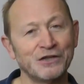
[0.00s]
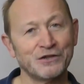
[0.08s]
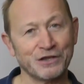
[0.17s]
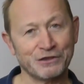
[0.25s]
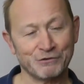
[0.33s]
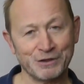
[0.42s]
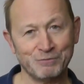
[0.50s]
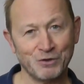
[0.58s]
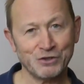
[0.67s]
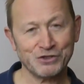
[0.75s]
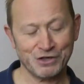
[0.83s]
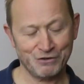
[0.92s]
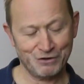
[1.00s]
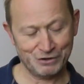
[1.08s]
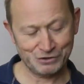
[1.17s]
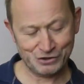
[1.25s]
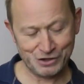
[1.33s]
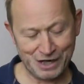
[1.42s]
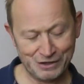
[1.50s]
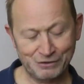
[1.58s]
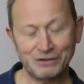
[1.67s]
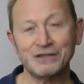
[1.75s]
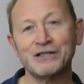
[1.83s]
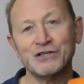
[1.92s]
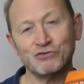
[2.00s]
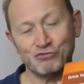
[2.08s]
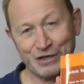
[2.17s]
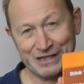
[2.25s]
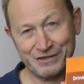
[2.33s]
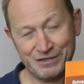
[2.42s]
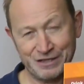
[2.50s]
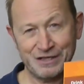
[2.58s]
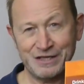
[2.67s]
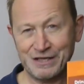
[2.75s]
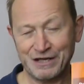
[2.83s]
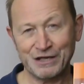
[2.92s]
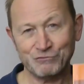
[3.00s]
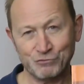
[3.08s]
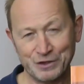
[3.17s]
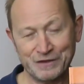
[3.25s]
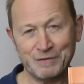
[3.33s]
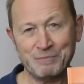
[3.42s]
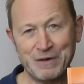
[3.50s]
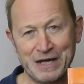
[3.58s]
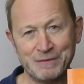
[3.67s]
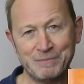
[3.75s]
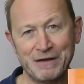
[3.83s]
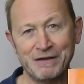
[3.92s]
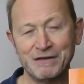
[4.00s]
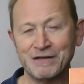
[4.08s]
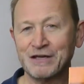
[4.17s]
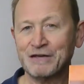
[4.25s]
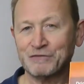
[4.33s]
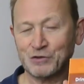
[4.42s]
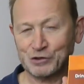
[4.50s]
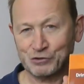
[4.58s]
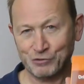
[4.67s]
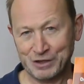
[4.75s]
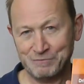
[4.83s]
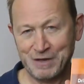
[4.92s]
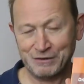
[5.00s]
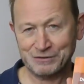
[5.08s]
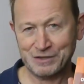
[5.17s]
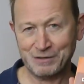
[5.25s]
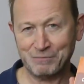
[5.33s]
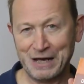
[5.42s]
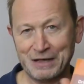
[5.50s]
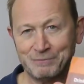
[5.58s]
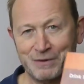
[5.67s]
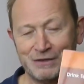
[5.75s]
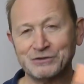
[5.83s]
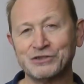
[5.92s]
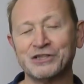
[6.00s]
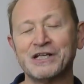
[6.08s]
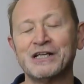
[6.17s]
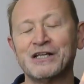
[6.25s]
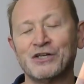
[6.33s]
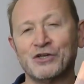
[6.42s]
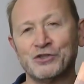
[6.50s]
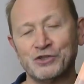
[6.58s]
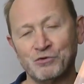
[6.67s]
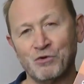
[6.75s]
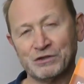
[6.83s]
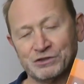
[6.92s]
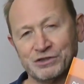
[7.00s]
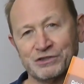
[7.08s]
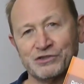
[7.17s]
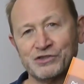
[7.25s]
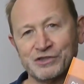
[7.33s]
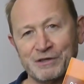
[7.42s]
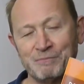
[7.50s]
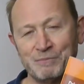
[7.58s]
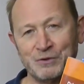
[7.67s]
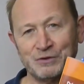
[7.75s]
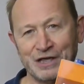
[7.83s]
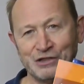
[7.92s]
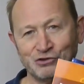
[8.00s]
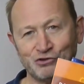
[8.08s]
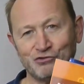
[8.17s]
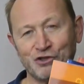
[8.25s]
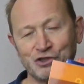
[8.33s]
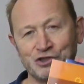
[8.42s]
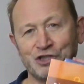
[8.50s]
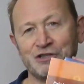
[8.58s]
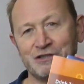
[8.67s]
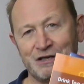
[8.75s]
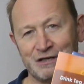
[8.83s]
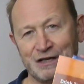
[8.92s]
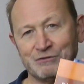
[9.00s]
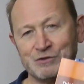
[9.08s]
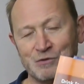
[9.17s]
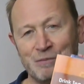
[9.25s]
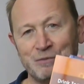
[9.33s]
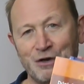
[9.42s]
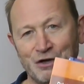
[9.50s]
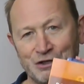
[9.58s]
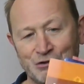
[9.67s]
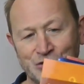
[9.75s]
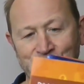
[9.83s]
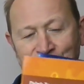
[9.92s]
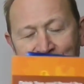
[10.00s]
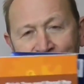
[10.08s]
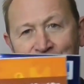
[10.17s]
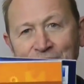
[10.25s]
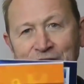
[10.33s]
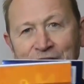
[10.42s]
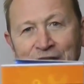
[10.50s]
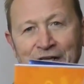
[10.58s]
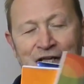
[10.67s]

the three books that are on sale, Drink Tea and Read the Paper, if you're a green belt and a black belt and you want simple instruction on how to apply your skill,